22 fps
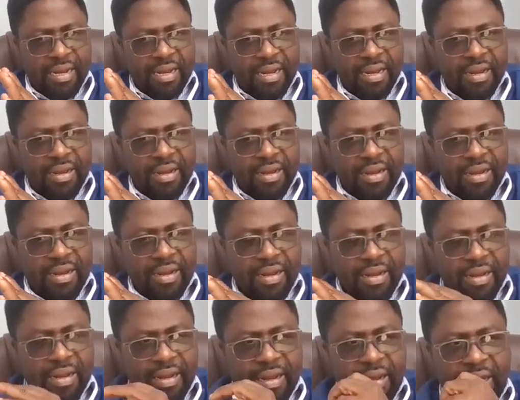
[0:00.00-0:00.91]
Yes,
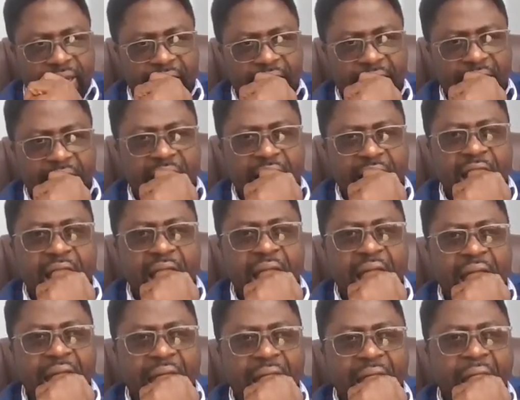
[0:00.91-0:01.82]
with the solar
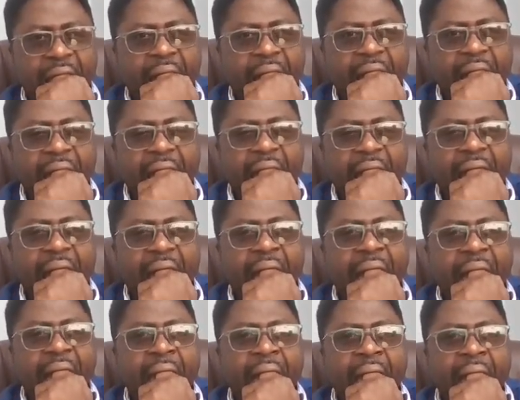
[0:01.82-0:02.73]
panel.
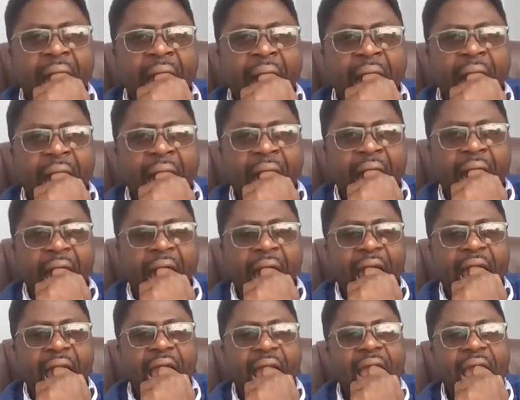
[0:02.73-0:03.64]
Yes, it's
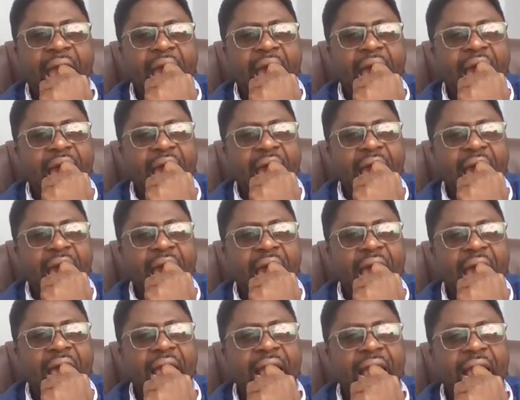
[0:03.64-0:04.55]
possible,
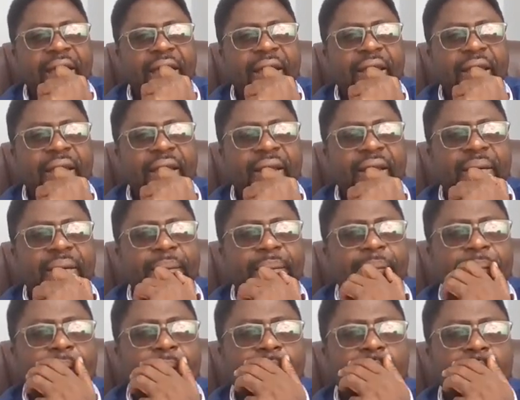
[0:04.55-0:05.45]
but
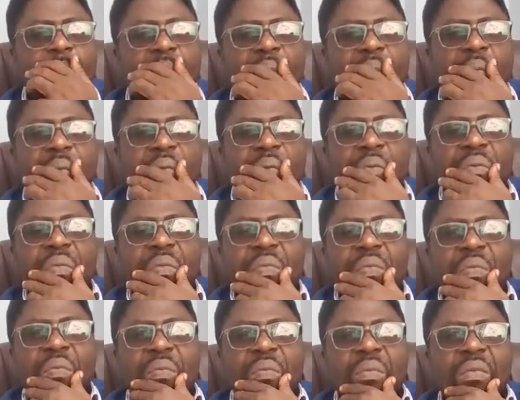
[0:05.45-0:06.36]

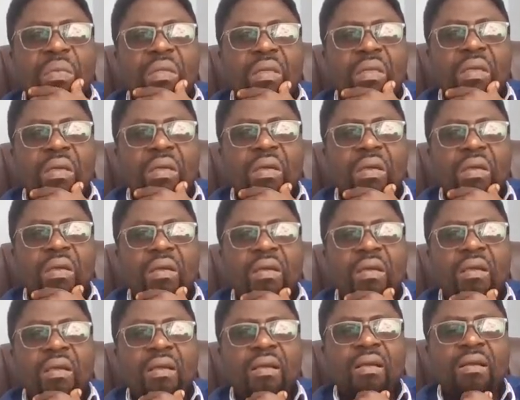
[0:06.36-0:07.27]
the
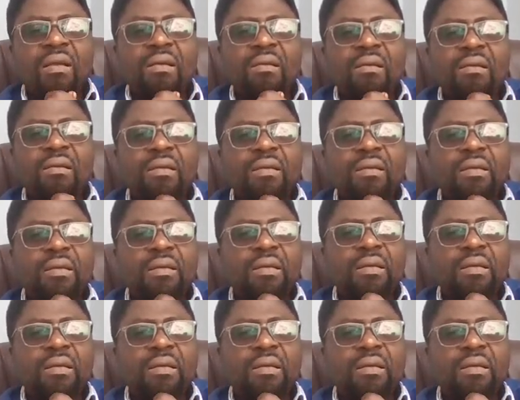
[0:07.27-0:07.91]
autonomy.